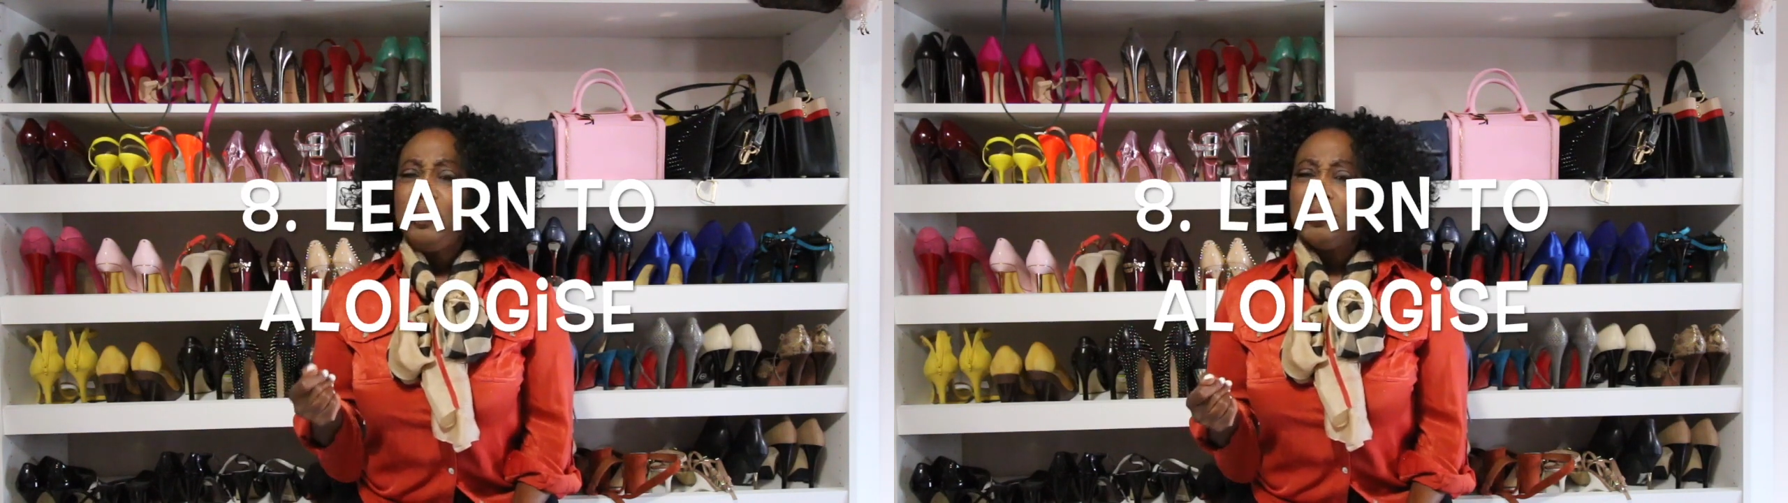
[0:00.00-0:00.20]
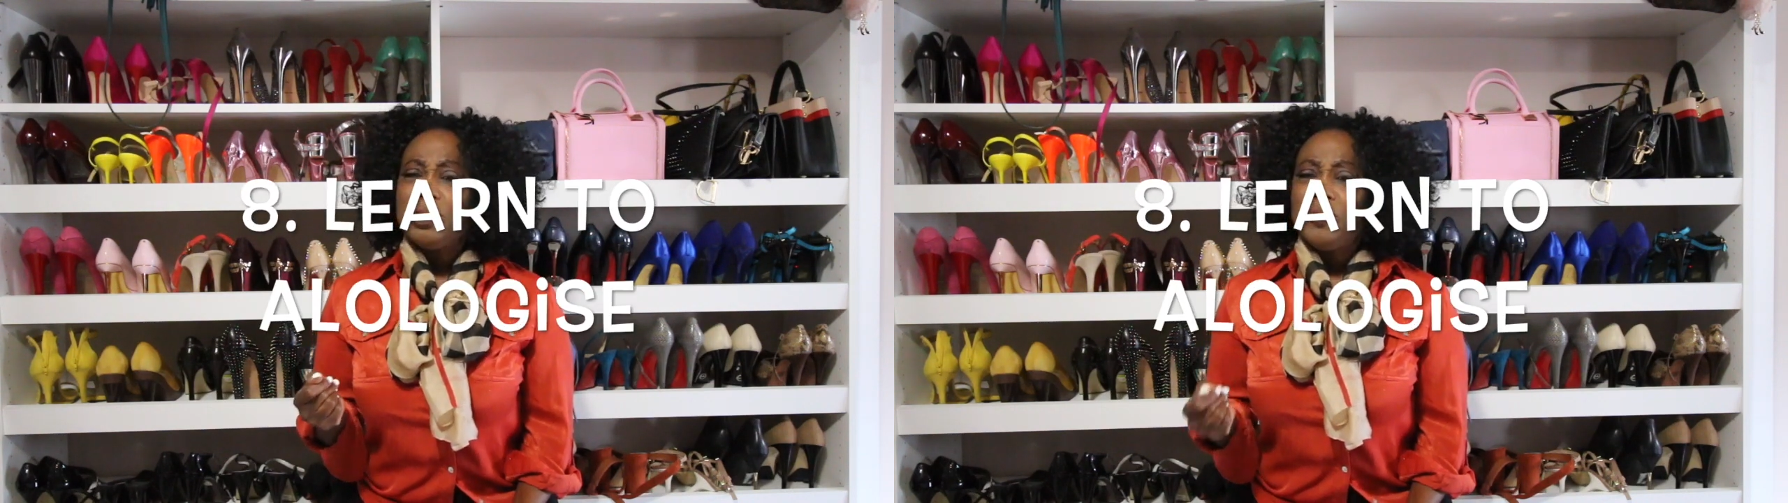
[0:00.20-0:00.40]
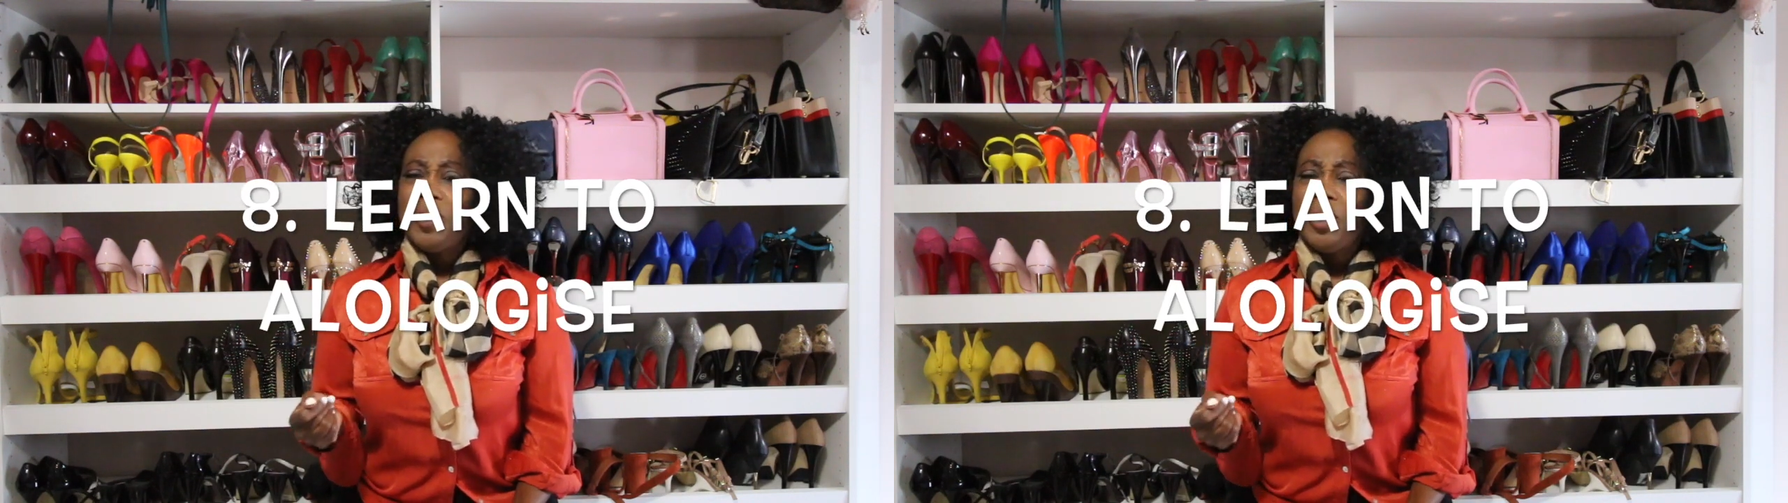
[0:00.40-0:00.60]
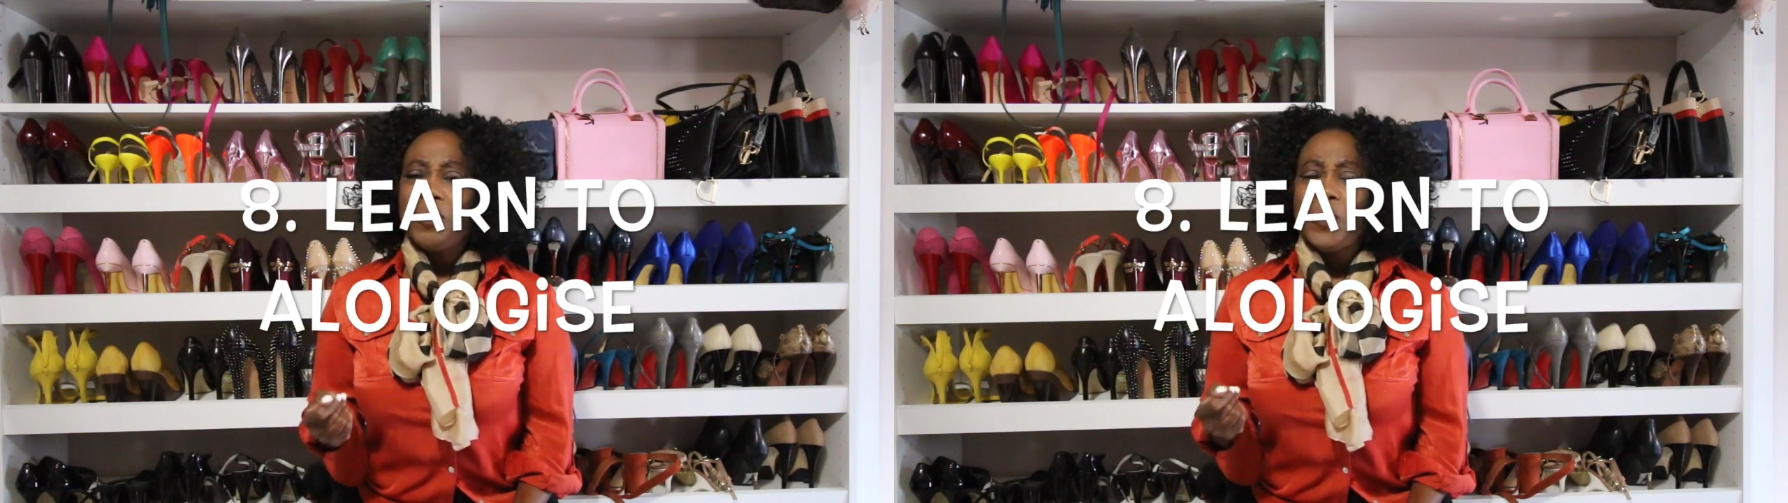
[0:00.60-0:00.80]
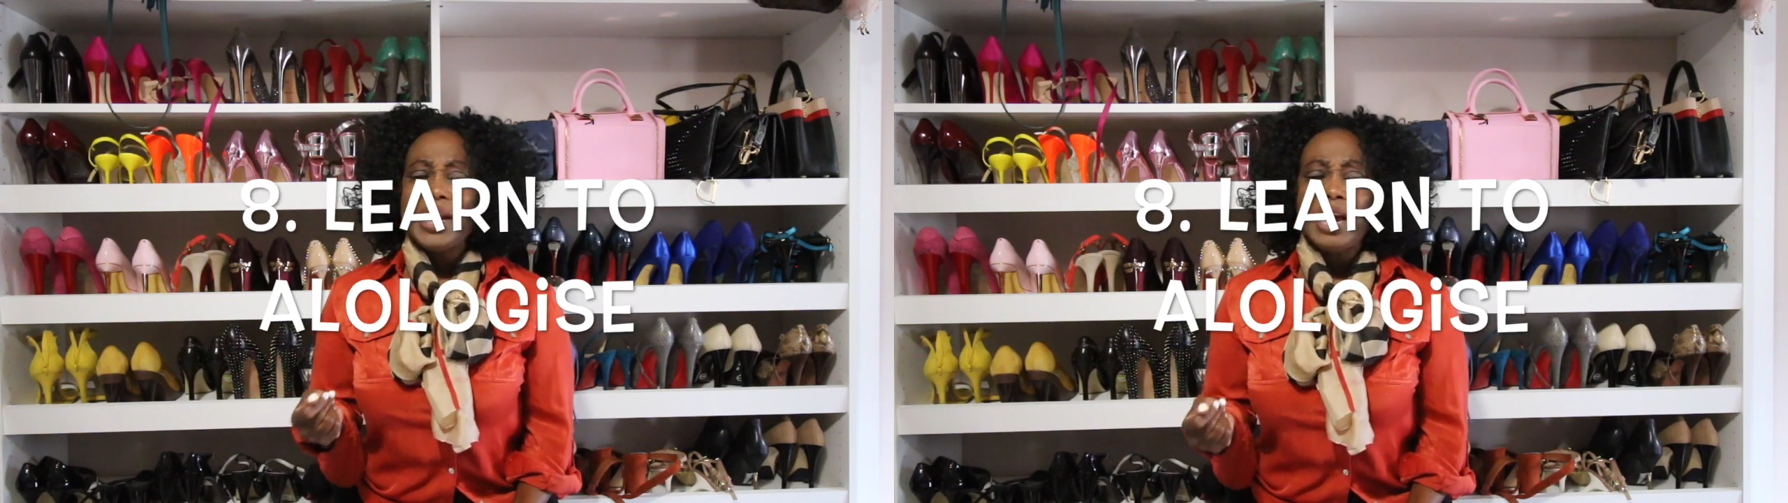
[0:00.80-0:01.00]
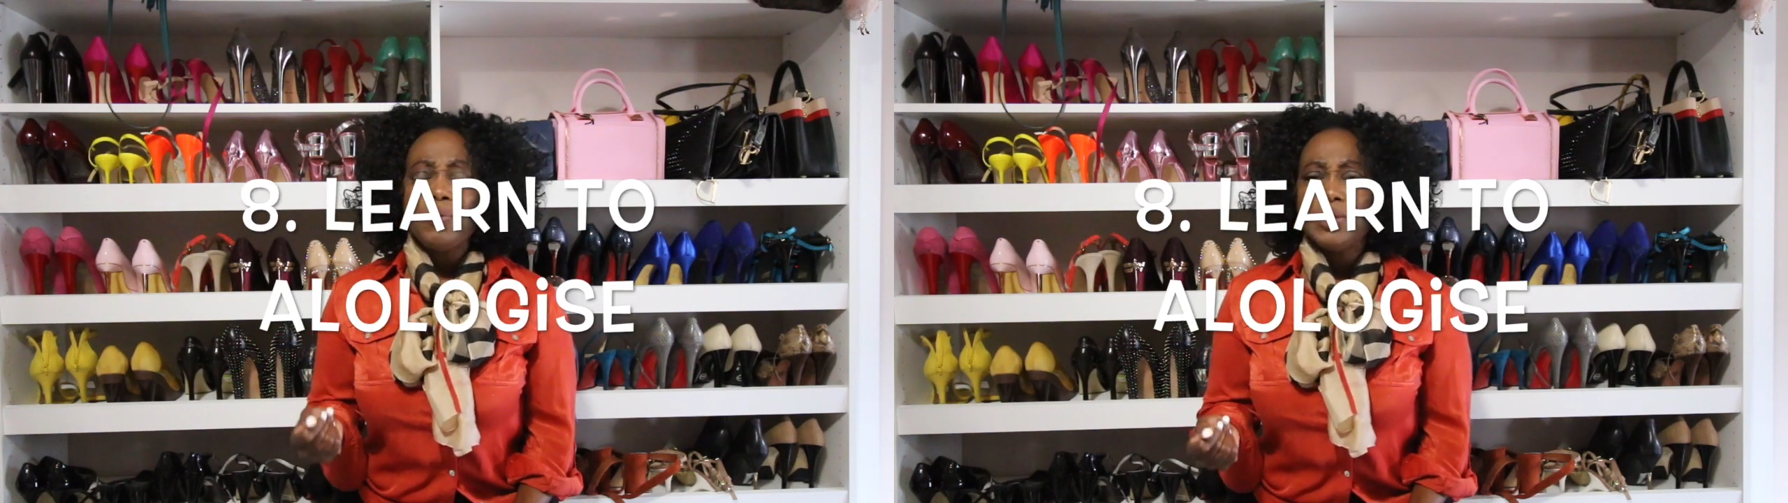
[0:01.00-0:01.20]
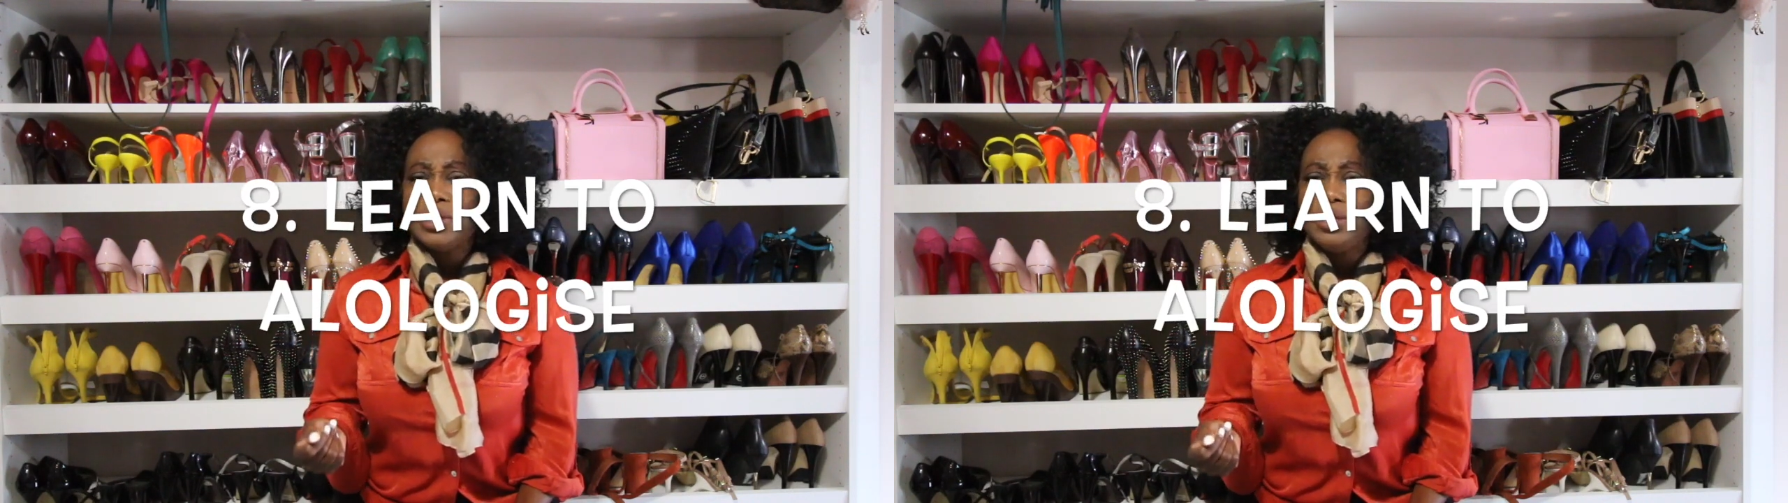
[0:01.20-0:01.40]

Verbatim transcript: you are wrong when i was